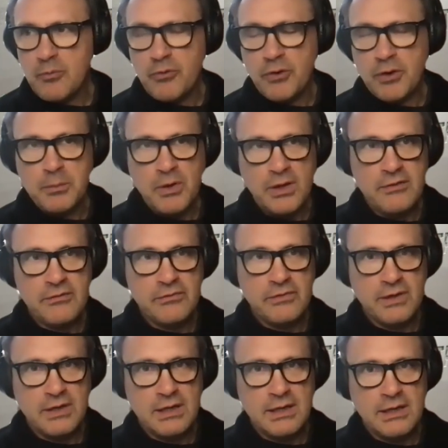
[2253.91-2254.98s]
the
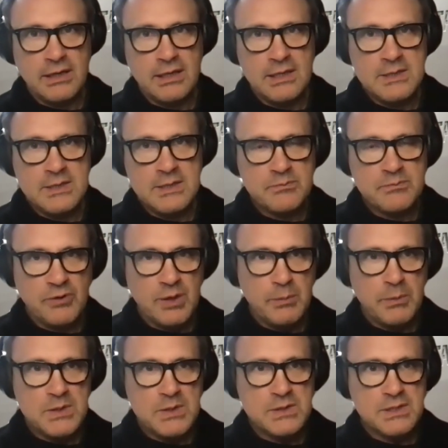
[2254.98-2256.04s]
product market fit
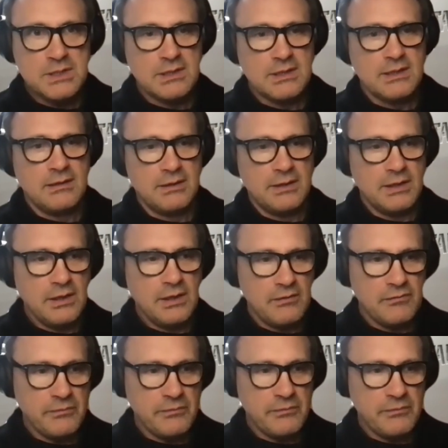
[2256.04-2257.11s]
is pretty much
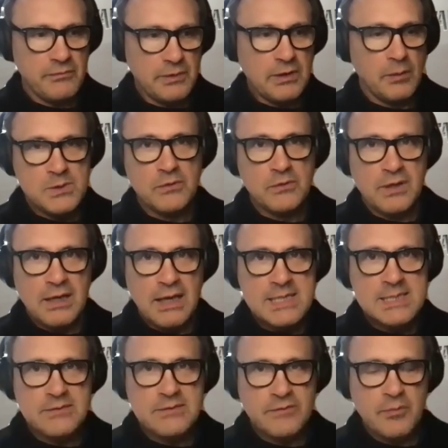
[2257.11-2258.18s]
most
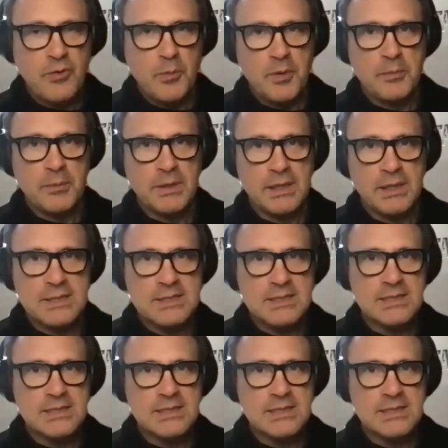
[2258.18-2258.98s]
often less of a problem.